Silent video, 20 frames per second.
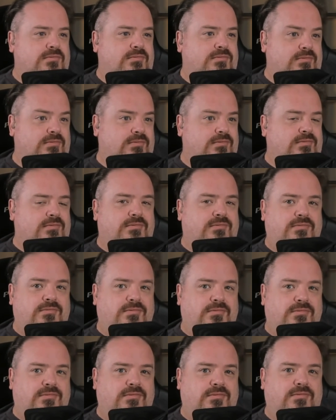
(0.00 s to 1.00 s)

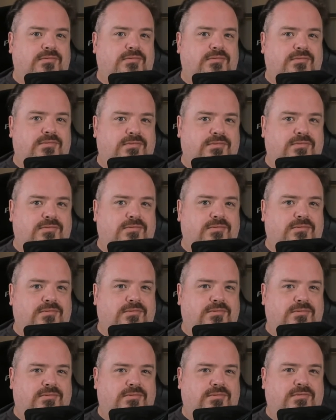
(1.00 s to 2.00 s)

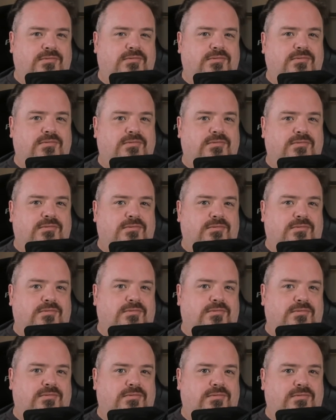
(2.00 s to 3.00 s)

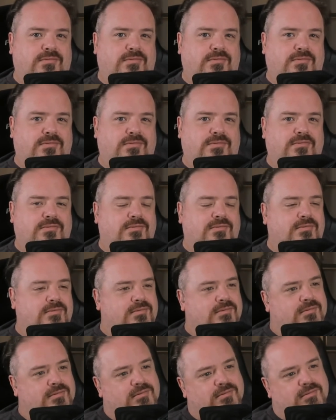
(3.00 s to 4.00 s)

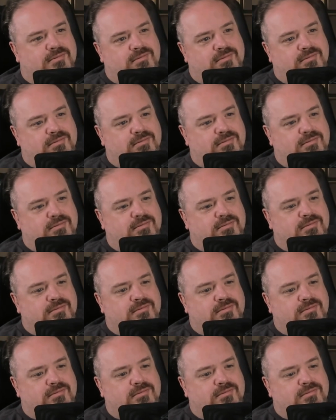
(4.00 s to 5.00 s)

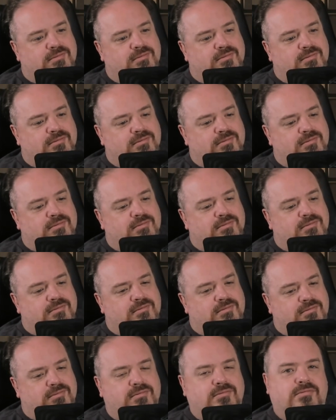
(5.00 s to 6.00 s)

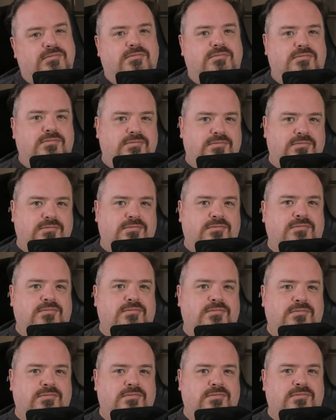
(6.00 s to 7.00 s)

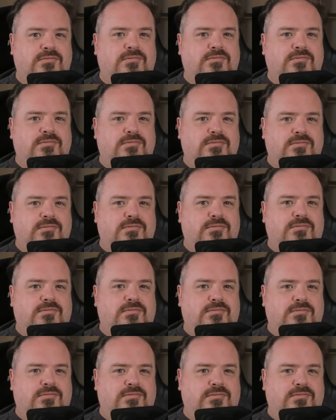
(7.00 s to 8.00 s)
This person isn't speaking.